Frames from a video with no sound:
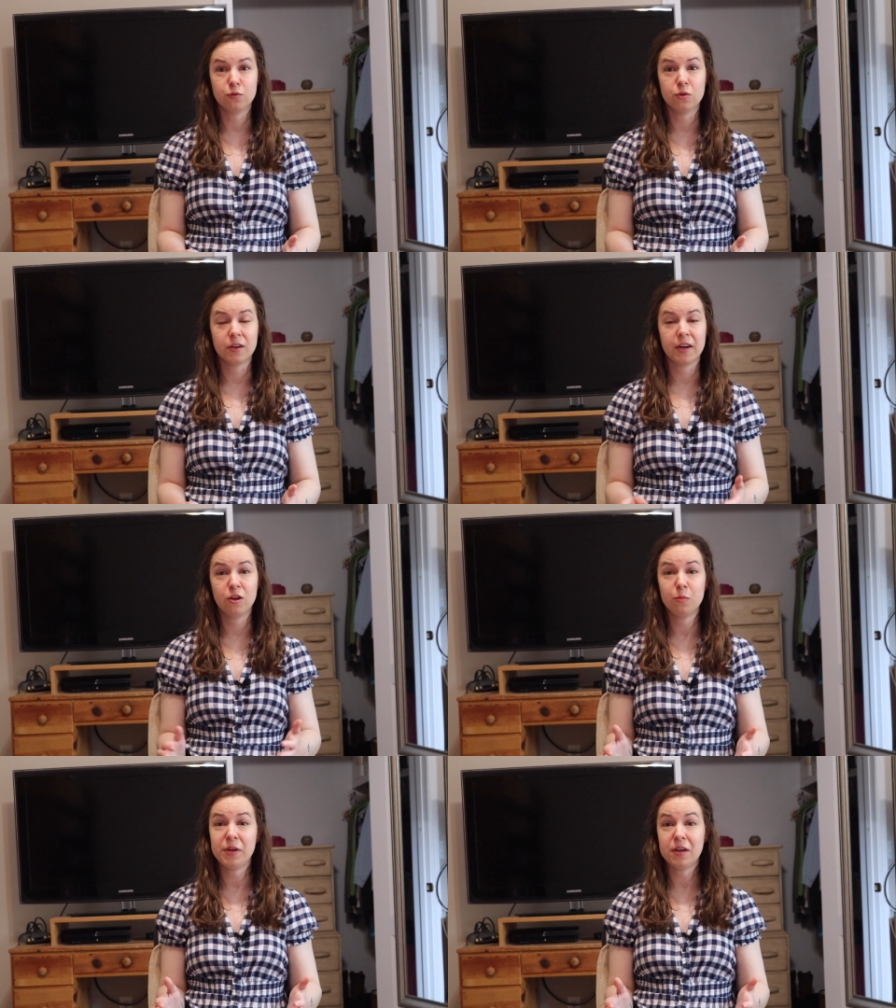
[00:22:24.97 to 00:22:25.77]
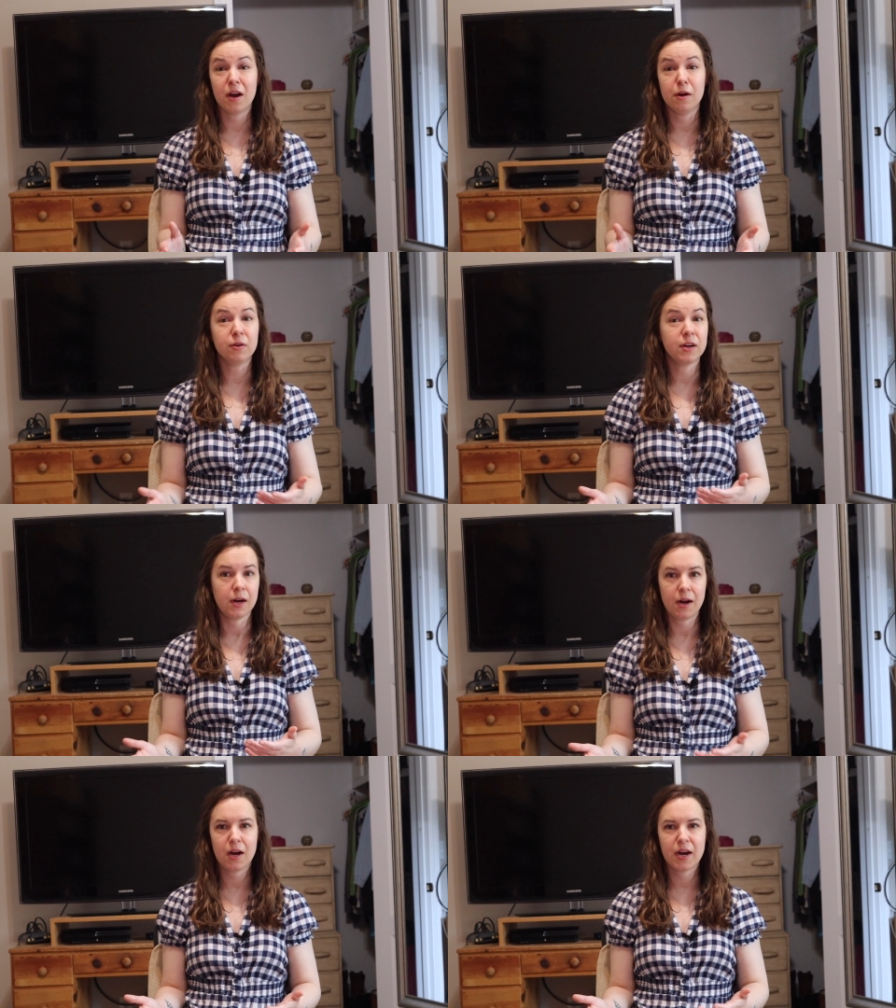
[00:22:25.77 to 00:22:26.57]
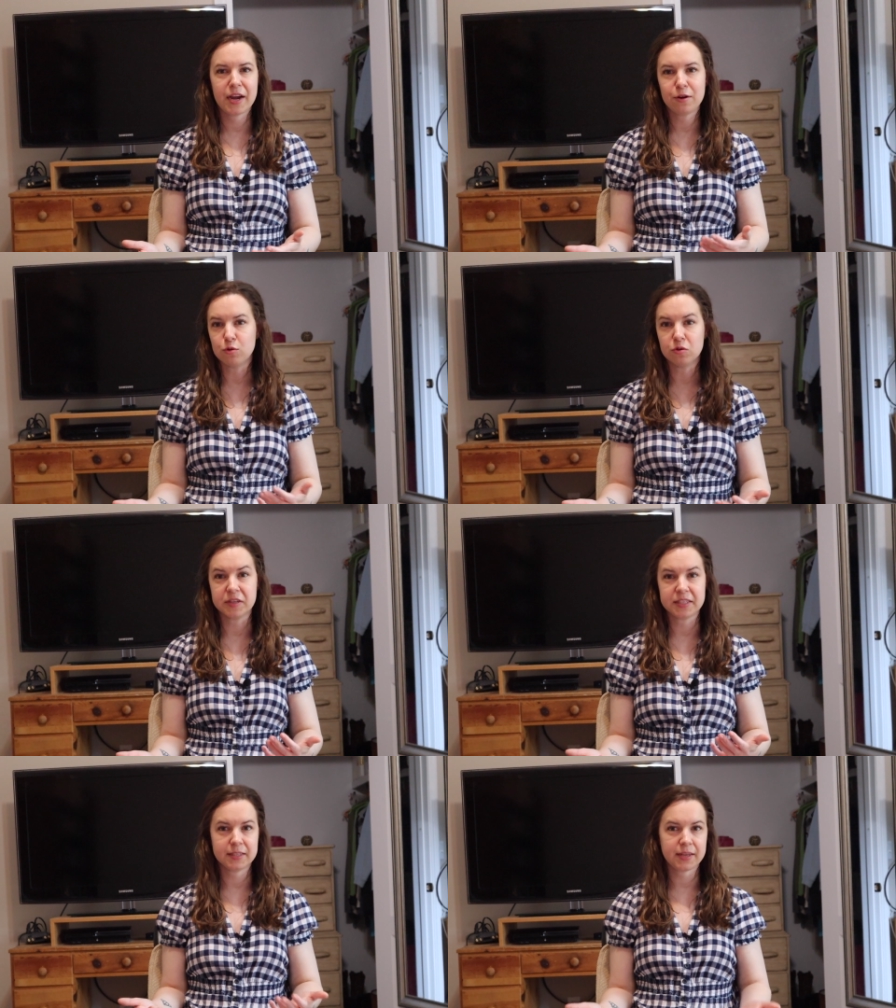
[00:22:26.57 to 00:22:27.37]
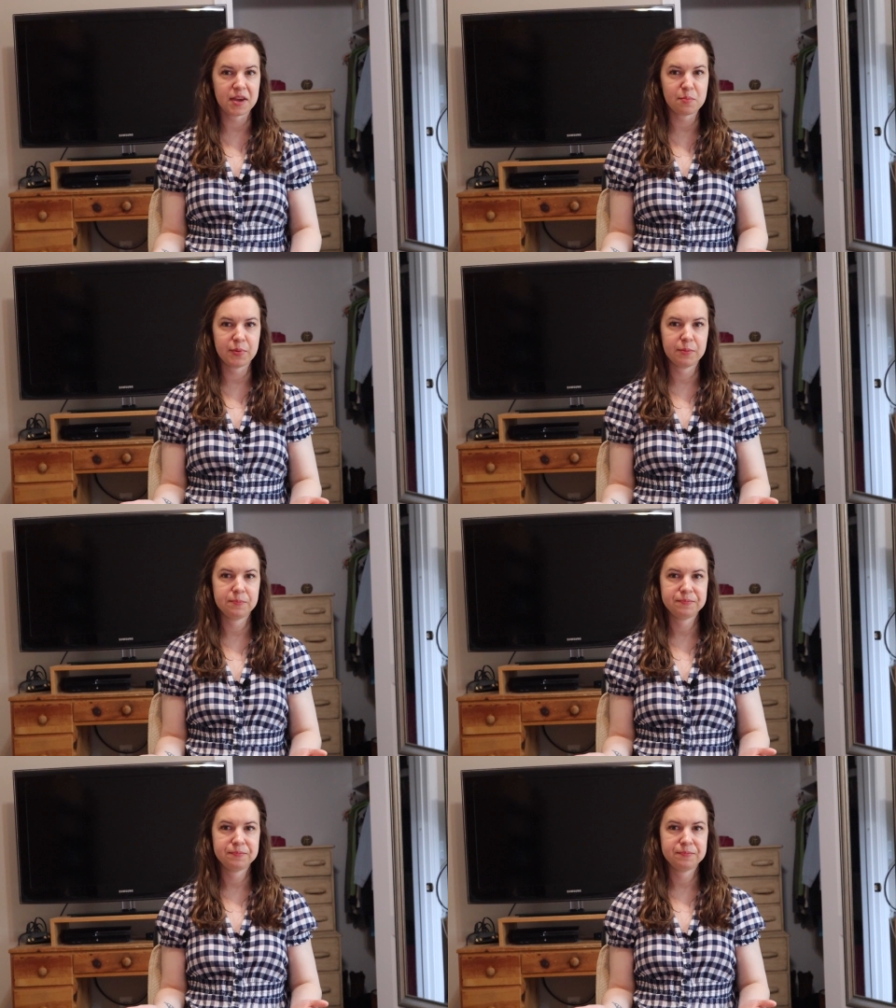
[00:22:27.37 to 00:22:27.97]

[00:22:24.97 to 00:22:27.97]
for helping Ira hide or escape.